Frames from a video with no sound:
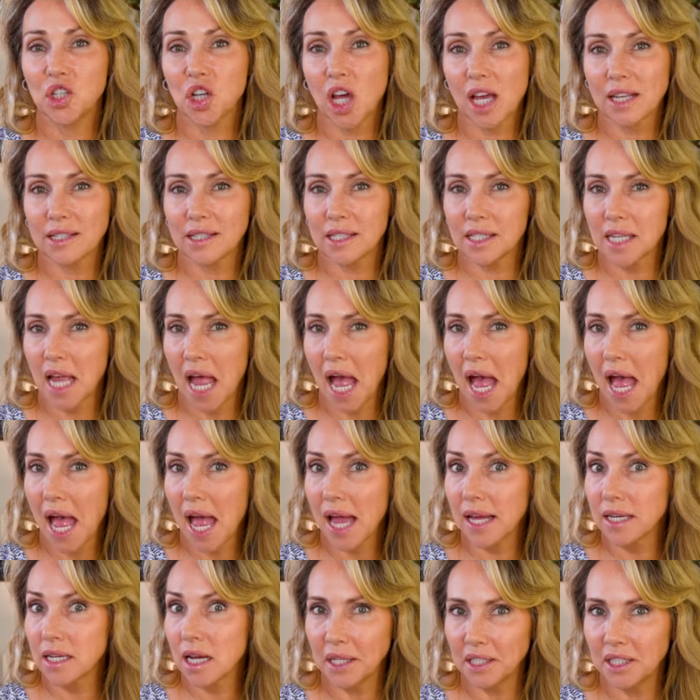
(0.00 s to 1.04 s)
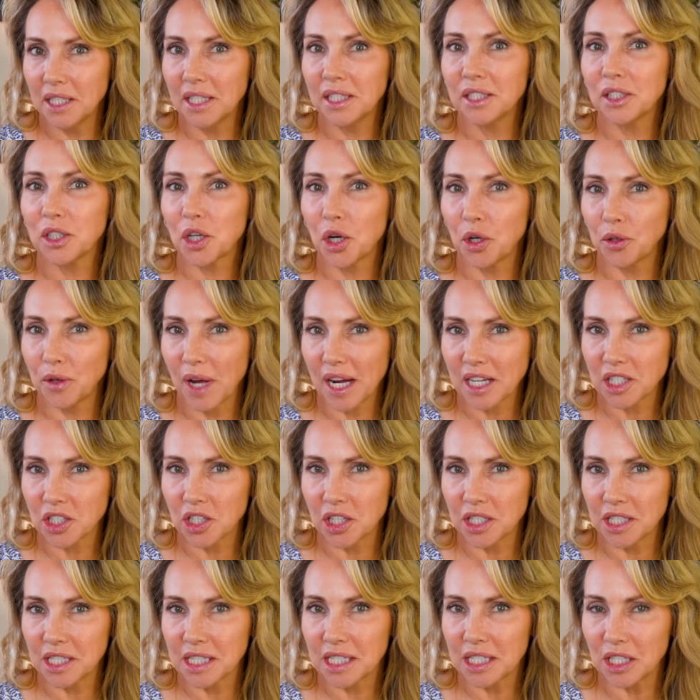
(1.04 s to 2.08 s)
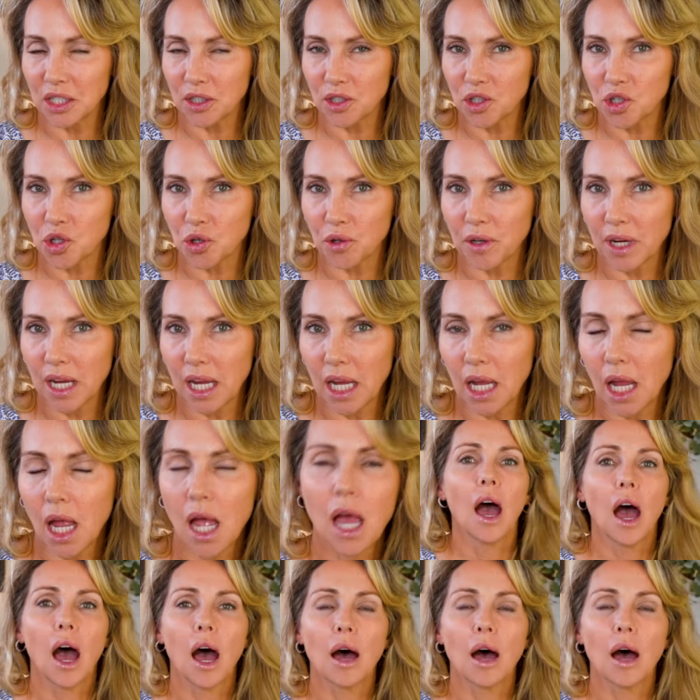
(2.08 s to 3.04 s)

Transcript: just had bunion correction surgery